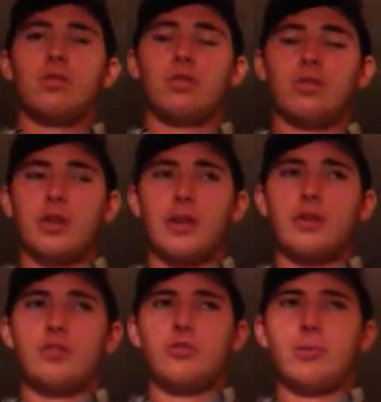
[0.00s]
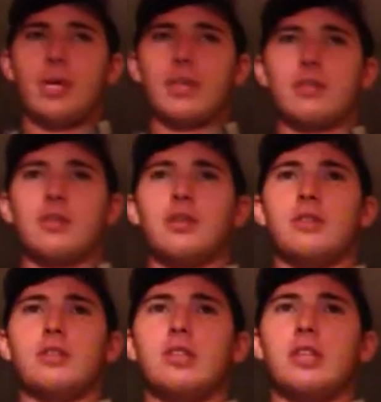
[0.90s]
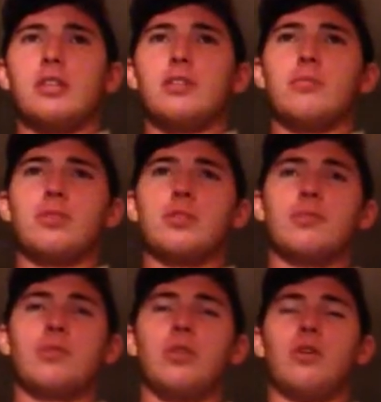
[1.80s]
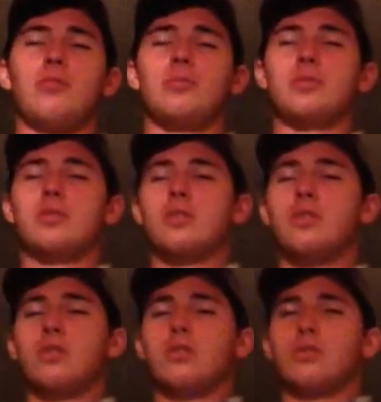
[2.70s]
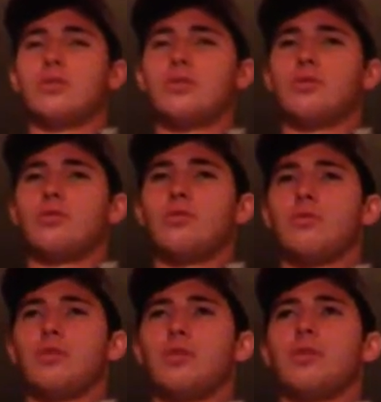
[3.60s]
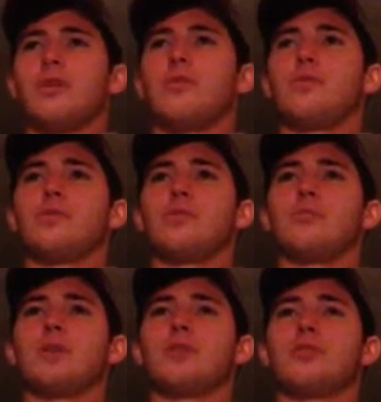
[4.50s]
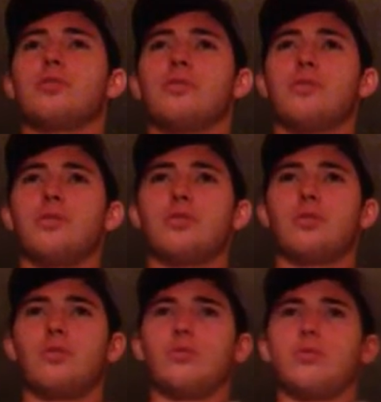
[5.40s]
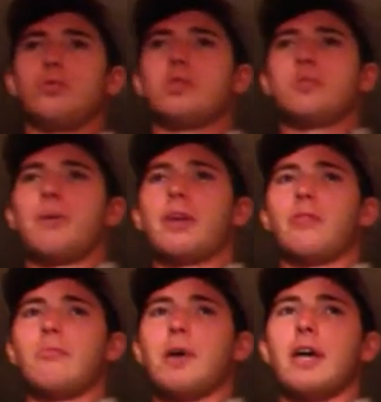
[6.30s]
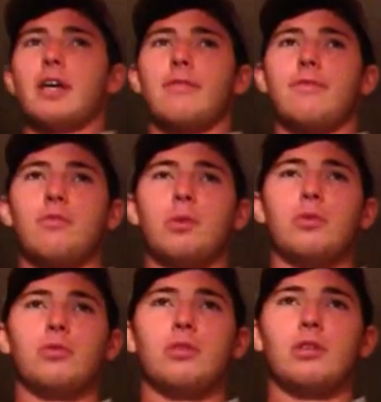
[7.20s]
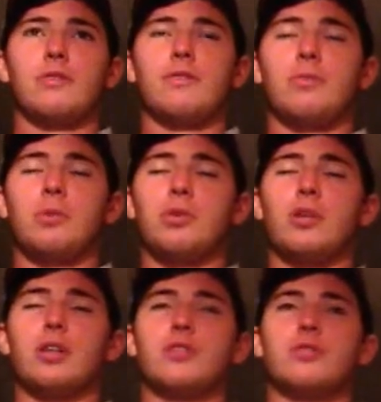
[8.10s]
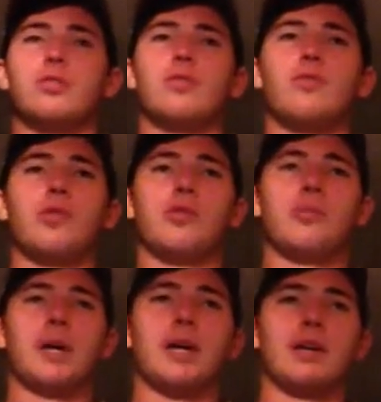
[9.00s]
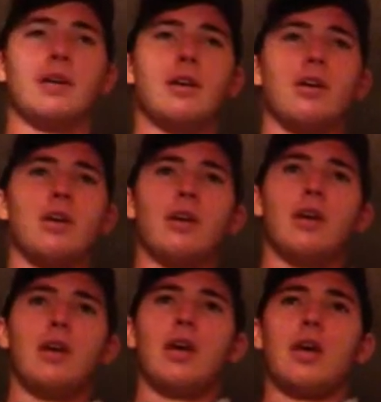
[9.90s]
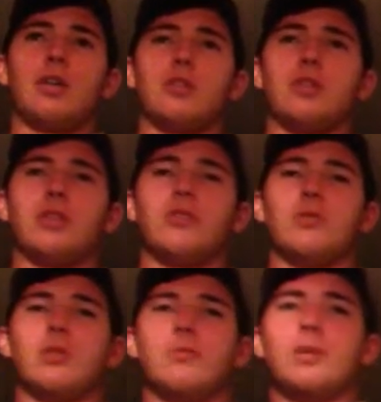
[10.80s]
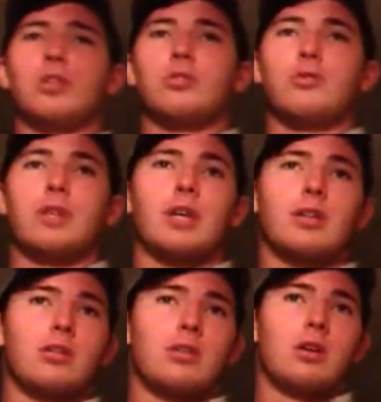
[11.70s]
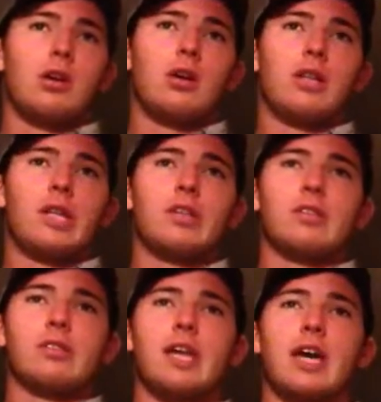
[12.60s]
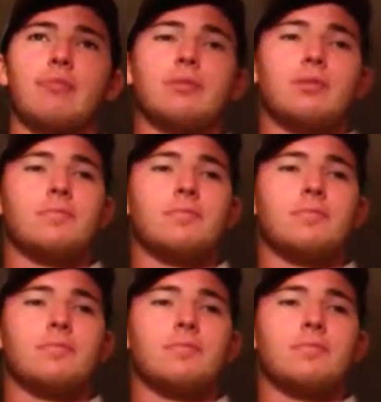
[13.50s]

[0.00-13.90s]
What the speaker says: You carry 2 bags like this, it's easy to mix up clubs. So you definitely want to make sure the first hole you inspect the bag, familiarize yourself with the bag, so that you can make sure that that doesn't happen.